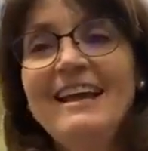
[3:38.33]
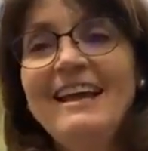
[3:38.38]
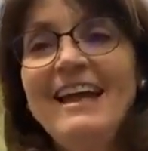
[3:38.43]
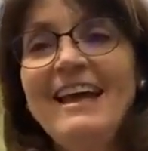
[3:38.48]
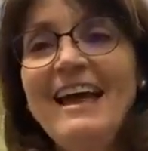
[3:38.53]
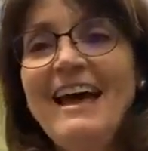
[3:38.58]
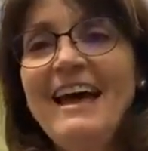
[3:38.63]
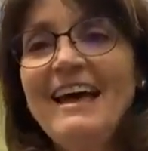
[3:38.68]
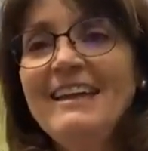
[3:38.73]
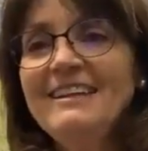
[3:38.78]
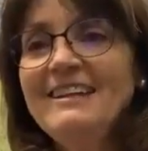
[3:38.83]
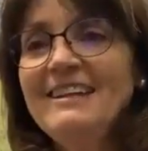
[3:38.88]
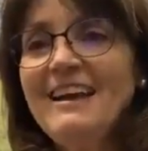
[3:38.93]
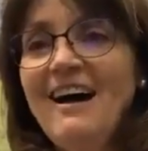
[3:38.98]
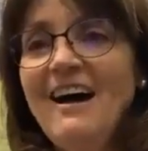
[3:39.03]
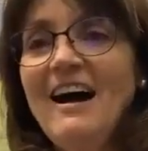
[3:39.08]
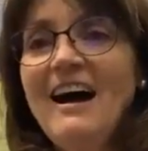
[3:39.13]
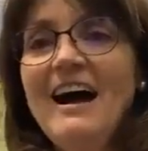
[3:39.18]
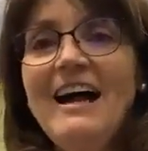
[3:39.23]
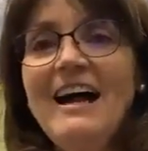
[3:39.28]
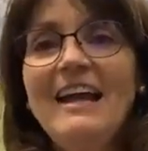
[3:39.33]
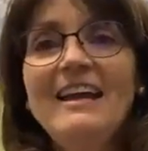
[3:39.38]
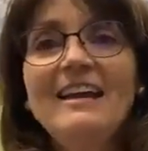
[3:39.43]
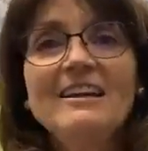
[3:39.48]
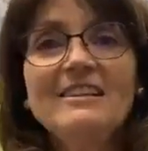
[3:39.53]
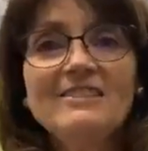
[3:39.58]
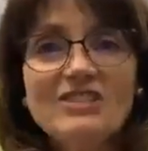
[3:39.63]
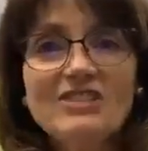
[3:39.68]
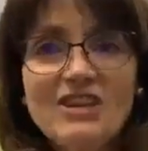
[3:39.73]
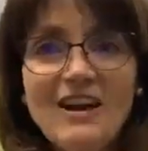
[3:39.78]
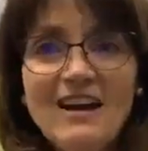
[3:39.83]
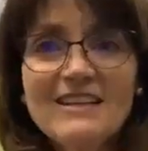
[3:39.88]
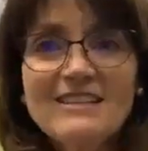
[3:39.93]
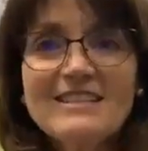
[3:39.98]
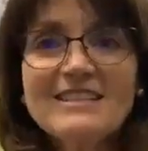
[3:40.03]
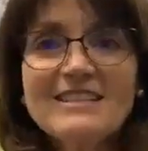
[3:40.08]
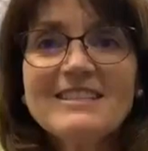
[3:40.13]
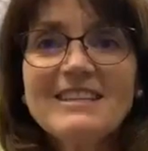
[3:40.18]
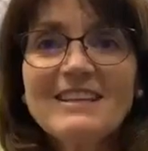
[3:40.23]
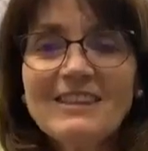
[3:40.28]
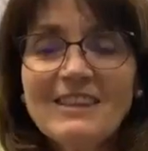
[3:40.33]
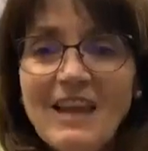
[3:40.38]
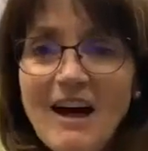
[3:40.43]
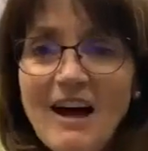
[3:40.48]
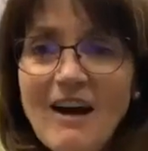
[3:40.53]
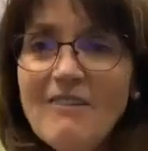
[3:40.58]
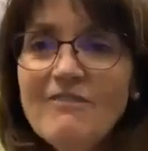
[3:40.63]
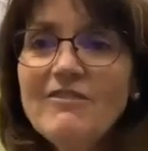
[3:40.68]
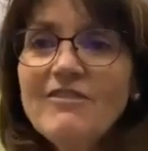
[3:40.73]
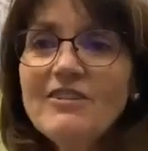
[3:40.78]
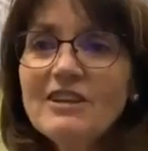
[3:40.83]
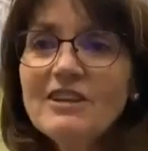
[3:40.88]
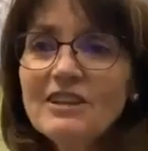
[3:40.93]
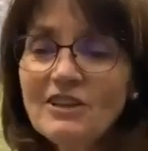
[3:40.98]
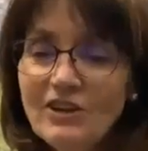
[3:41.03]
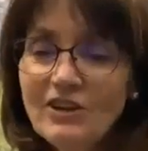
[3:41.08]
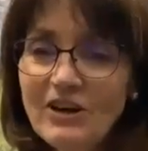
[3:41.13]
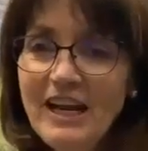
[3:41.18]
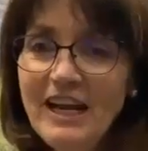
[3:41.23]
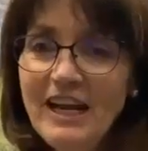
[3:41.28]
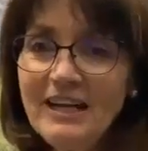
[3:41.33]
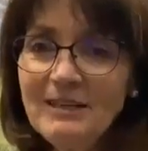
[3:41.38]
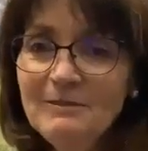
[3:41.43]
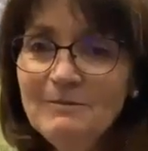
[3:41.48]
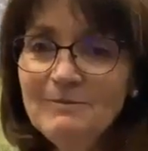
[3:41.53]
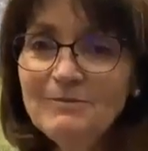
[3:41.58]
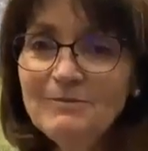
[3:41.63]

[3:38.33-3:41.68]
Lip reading: And I just love learning.